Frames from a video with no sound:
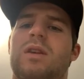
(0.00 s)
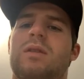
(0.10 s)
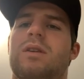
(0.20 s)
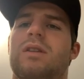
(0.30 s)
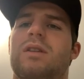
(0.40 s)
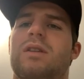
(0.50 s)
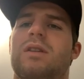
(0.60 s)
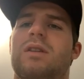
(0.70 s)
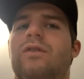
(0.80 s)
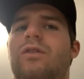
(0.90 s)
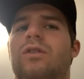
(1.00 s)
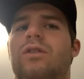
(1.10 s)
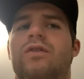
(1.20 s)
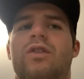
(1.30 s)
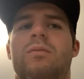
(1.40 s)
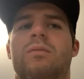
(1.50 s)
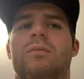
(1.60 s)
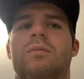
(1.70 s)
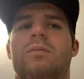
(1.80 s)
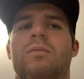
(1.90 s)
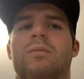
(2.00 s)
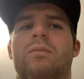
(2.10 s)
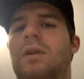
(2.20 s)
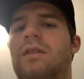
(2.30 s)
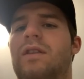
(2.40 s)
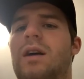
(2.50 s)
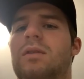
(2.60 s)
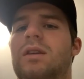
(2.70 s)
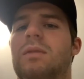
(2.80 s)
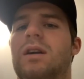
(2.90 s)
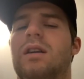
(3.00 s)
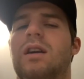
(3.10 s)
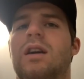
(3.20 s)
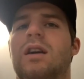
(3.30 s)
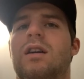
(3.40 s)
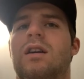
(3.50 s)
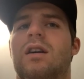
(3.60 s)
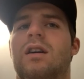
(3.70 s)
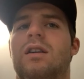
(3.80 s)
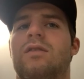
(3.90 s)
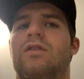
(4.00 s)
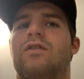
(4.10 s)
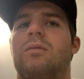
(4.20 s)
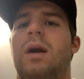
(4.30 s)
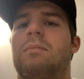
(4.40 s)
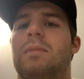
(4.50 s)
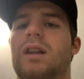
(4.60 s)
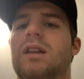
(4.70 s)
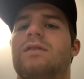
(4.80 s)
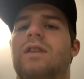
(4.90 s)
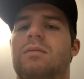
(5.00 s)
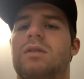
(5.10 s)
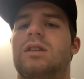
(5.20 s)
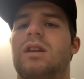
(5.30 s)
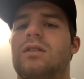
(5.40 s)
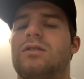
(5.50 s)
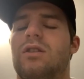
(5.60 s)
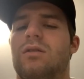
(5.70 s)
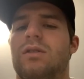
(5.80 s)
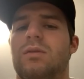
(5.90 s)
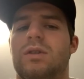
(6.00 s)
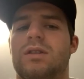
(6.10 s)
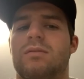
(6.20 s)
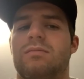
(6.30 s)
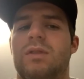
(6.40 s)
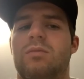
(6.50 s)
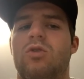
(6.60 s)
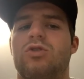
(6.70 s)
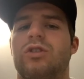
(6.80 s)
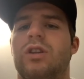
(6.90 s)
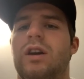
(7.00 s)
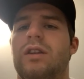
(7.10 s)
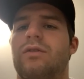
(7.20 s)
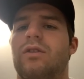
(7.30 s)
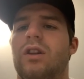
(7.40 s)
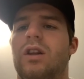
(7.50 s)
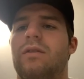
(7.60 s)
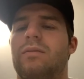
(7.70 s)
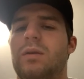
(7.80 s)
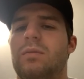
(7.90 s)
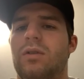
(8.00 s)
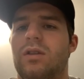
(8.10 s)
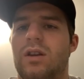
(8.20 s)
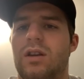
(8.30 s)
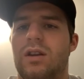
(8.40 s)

me, but either for my family, but even for my billet family there. So it was an emotional night for a lot of people.